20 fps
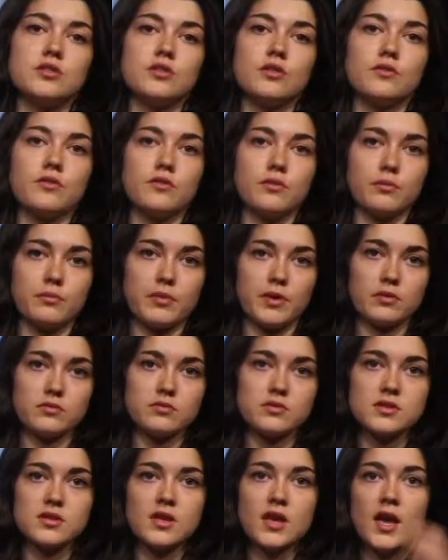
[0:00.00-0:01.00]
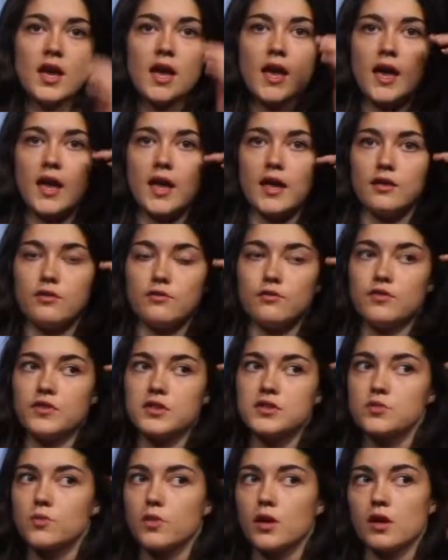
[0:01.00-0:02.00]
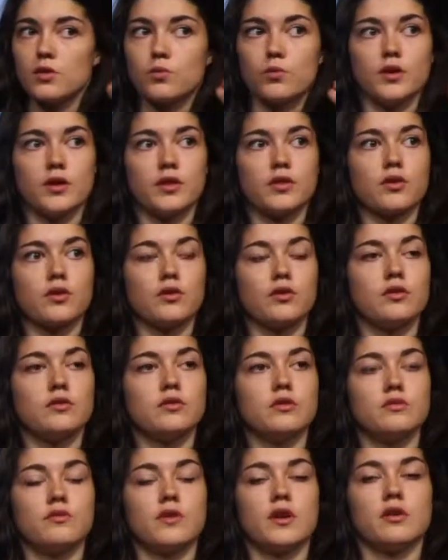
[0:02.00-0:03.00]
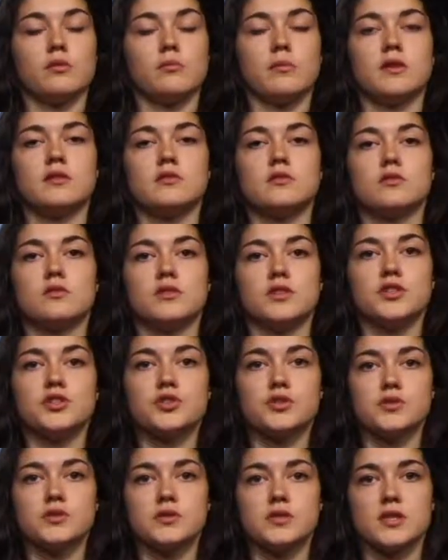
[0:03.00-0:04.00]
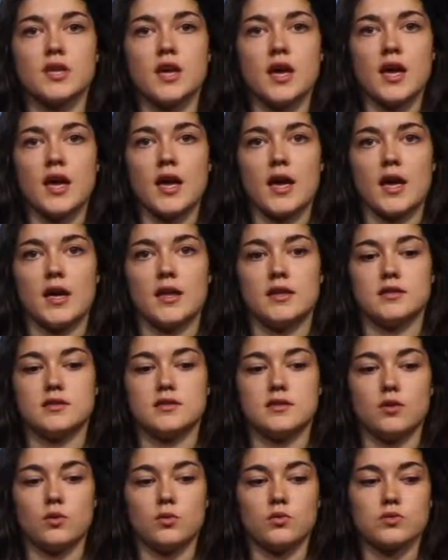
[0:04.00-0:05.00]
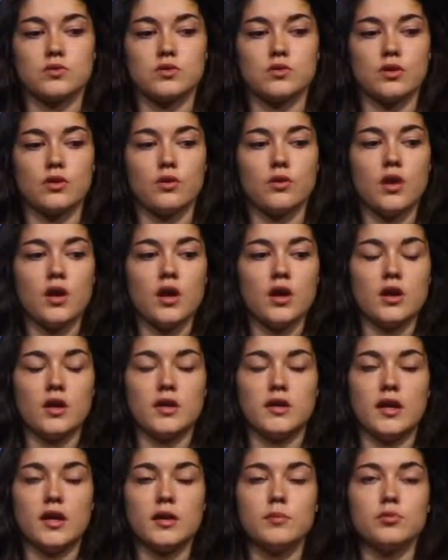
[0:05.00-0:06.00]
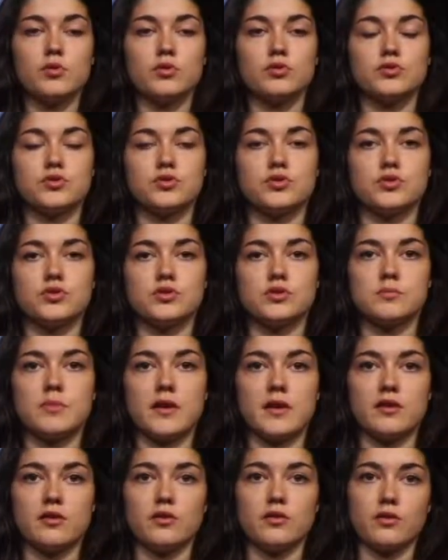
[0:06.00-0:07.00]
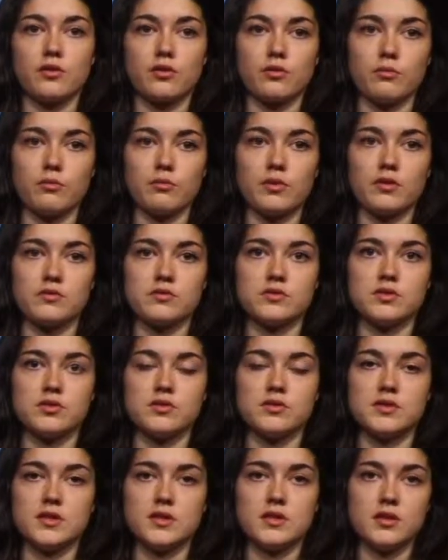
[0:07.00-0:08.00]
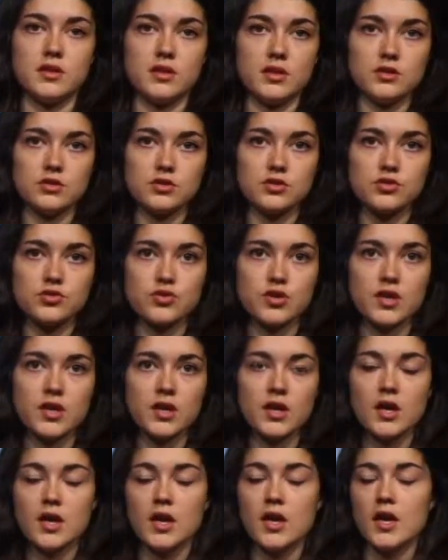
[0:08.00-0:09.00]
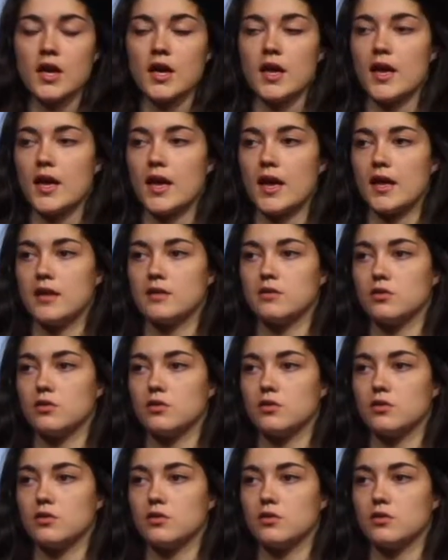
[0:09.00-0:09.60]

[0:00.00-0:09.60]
of compounds and fits well with current environmental issues and also enable to choose better the compounds used in the industry. And